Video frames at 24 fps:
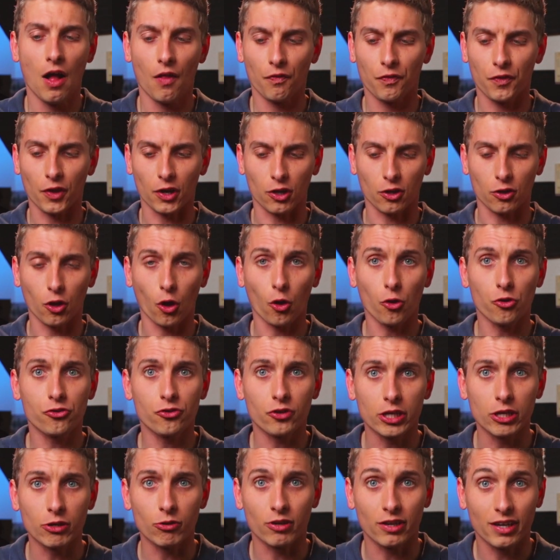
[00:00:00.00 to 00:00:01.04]
The closer
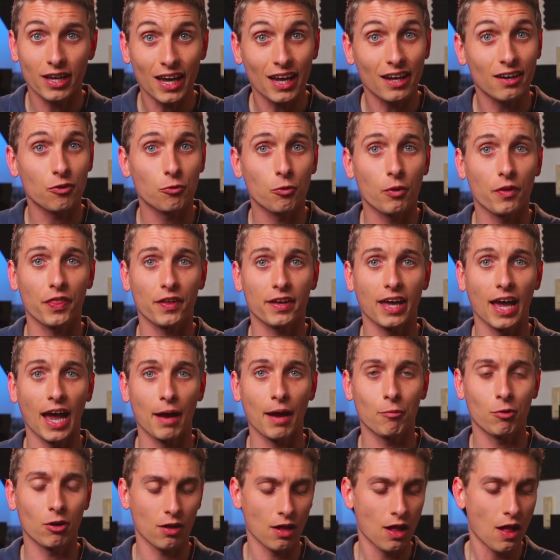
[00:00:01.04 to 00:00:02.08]
you get with the
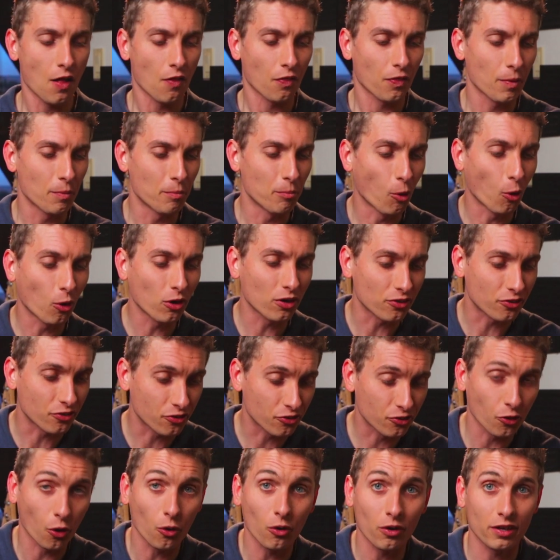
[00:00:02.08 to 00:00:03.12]
camera, the more
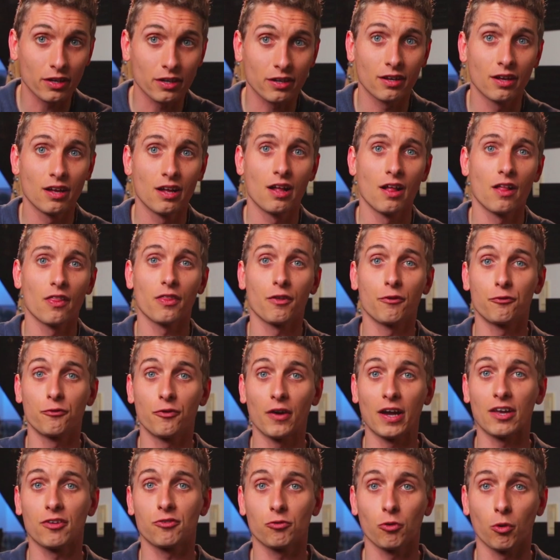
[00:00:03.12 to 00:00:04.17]
distorted the
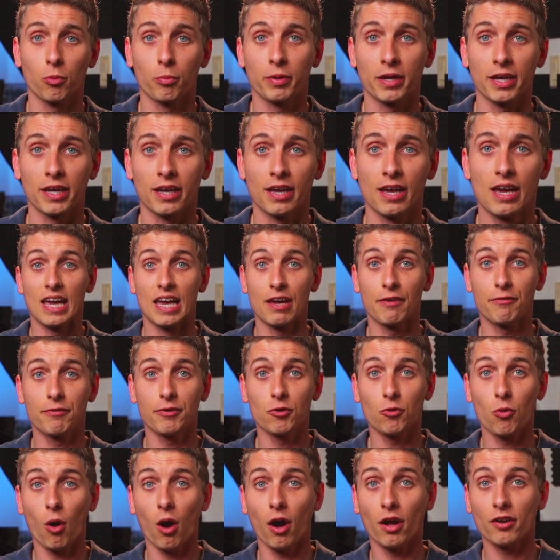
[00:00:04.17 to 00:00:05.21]
face will be. If
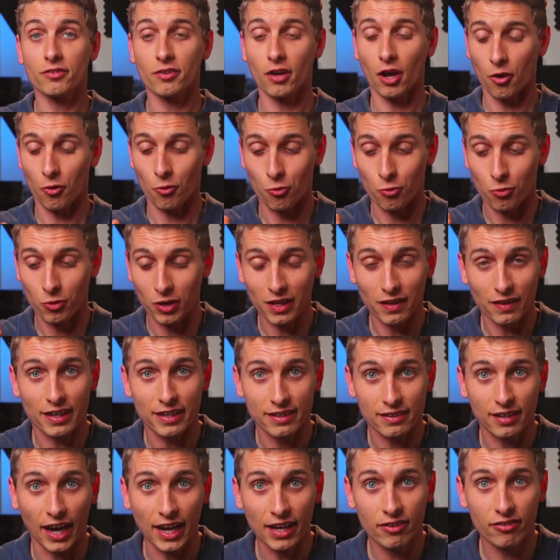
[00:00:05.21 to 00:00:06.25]
you want a really
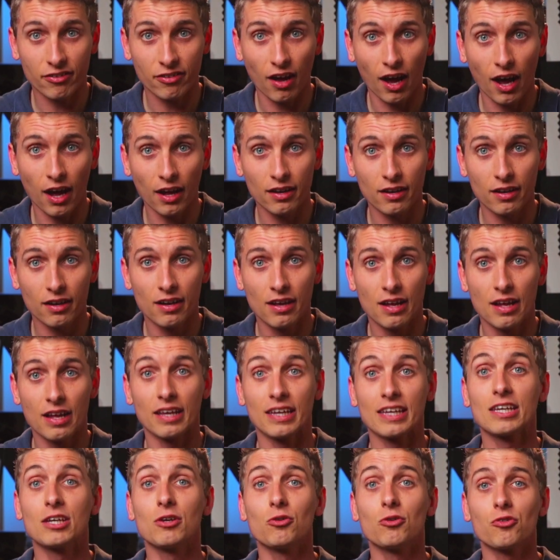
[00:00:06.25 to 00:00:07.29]
tight shot,
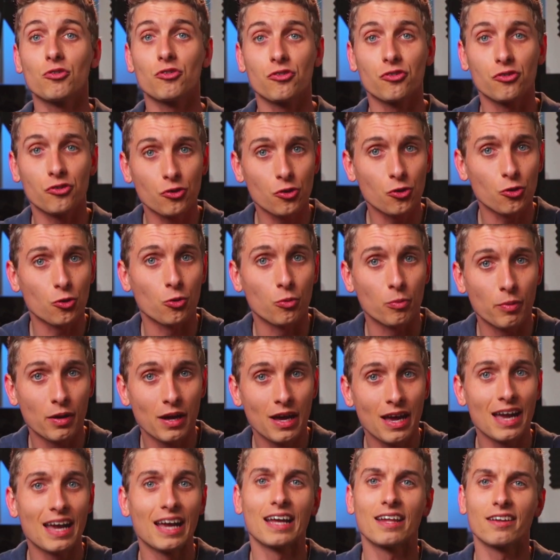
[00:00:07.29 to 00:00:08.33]
use zoom
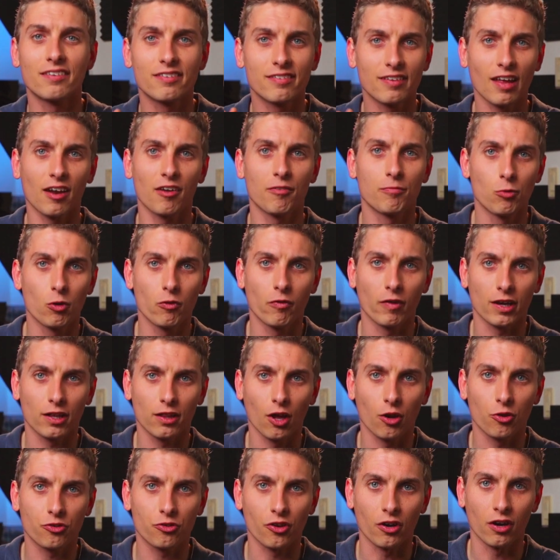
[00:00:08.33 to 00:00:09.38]
instead of moving
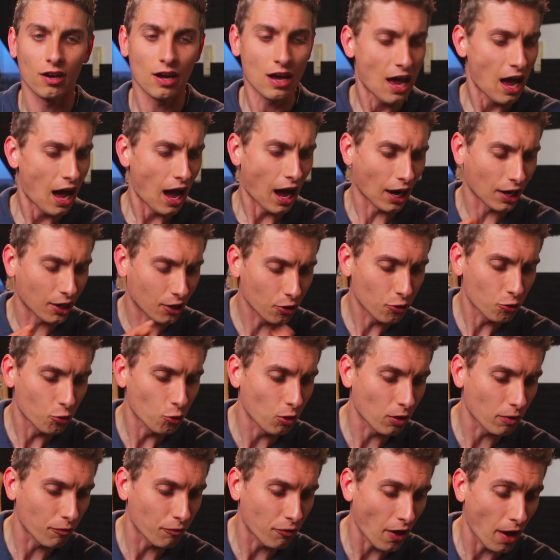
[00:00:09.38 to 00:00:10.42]
closer. A good rule
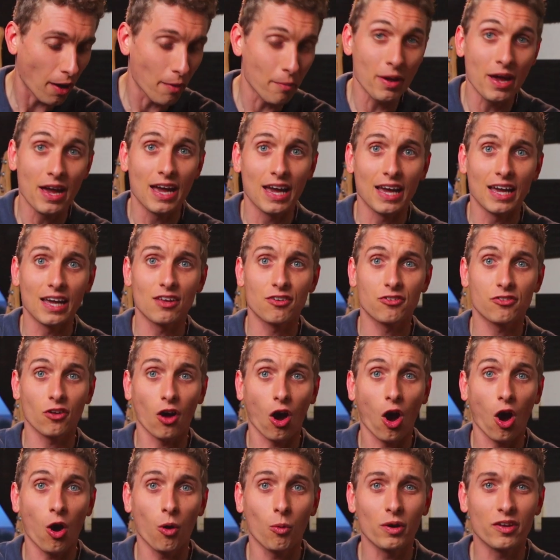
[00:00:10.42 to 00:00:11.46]
of thumb is to
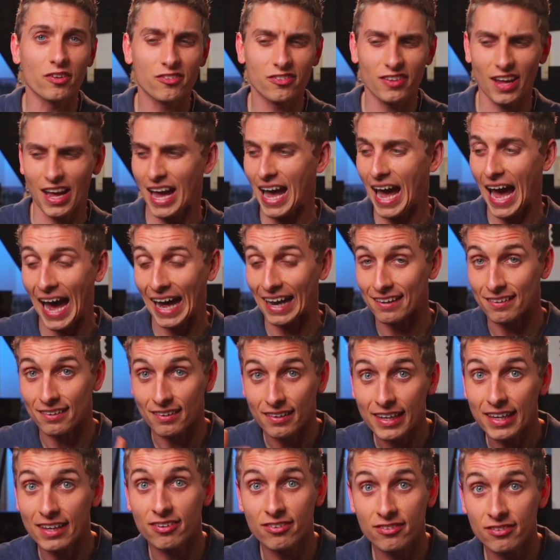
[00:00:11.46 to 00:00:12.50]
always stay at
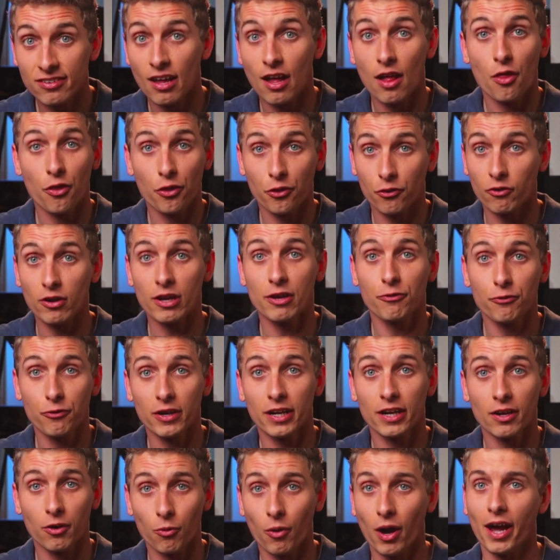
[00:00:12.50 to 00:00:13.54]
least 3
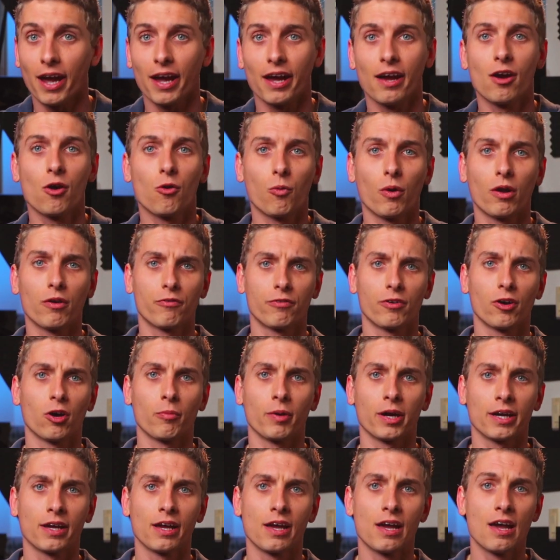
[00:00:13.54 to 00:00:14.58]
feet away when
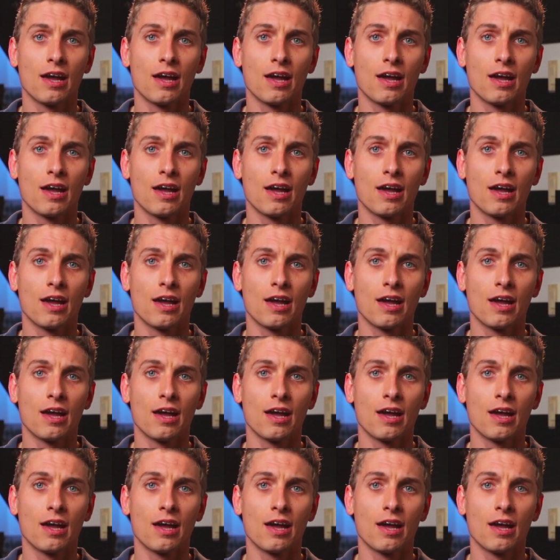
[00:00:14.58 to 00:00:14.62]
filming.